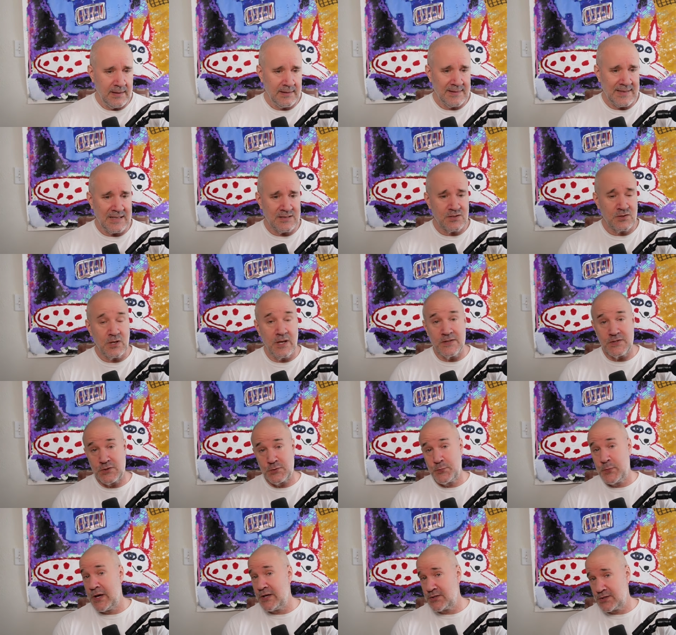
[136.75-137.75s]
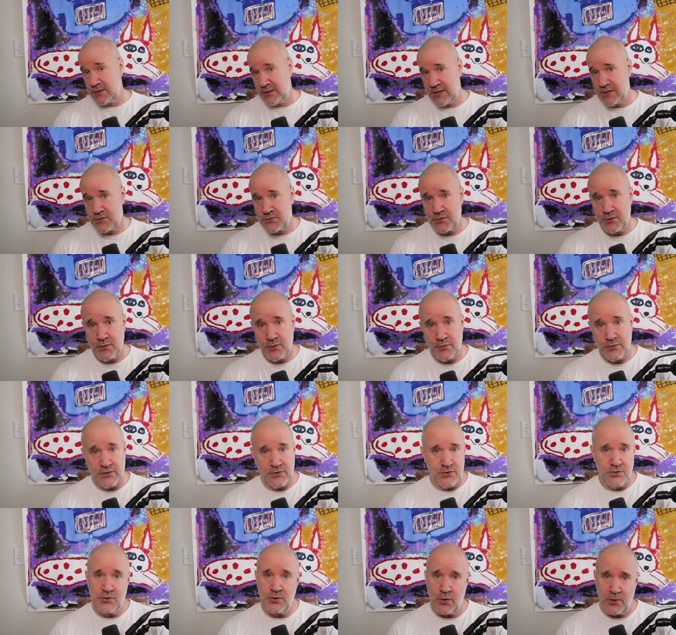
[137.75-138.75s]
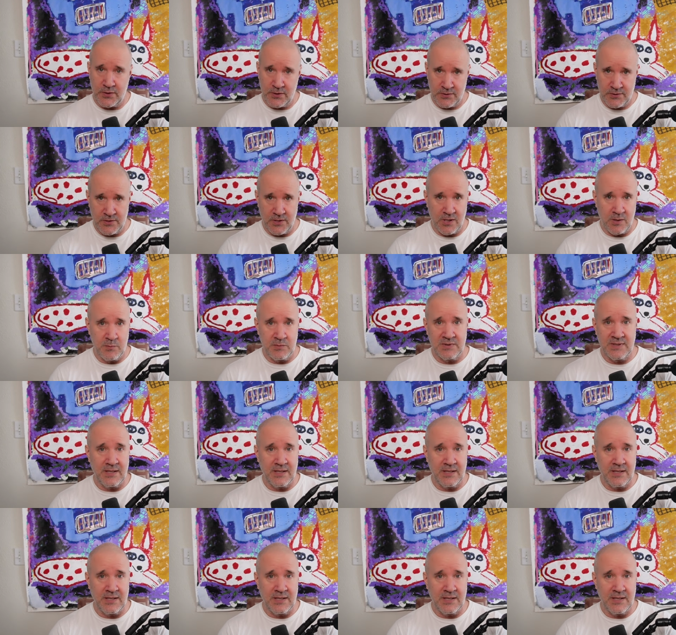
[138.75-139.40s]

That's especially true the shorter term